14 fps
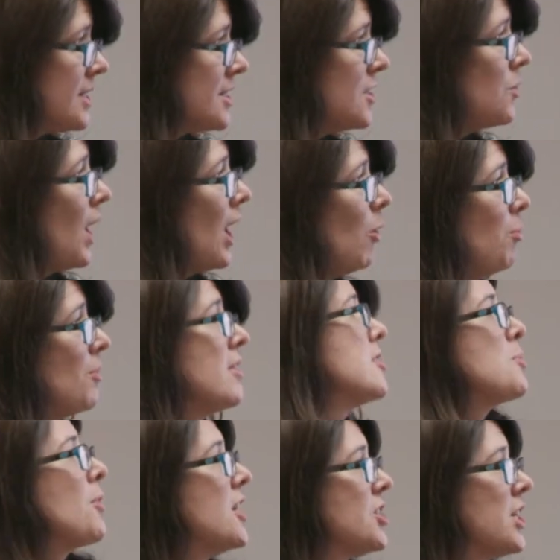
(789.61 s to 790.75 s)
to help with
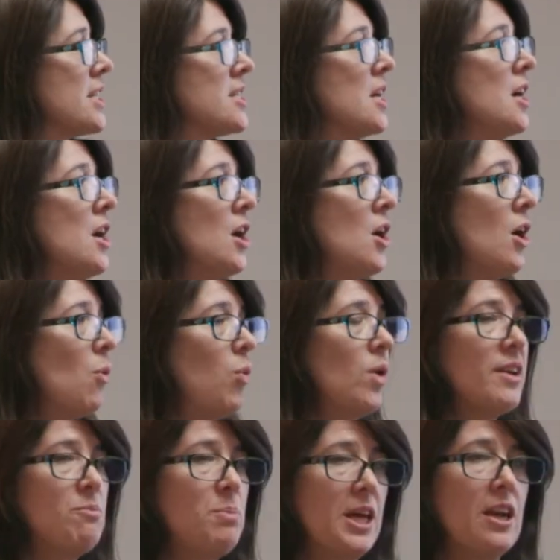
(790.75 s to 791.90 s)
those projects would
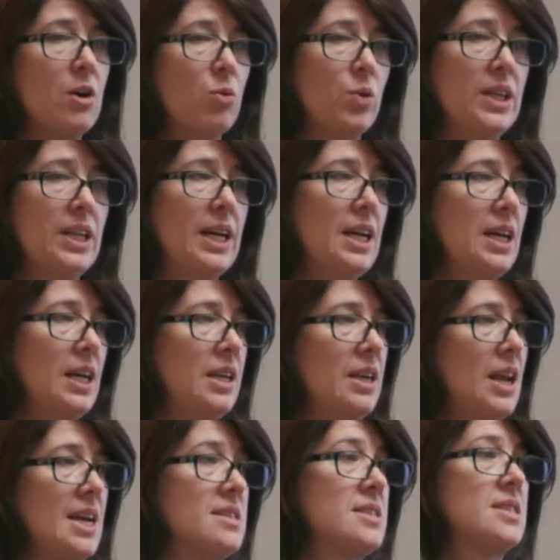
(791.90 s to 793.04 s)
have been a really
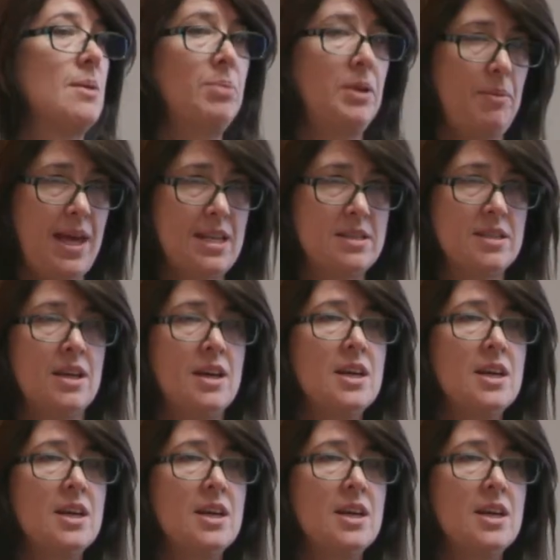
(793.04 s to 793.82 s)
nice supplement.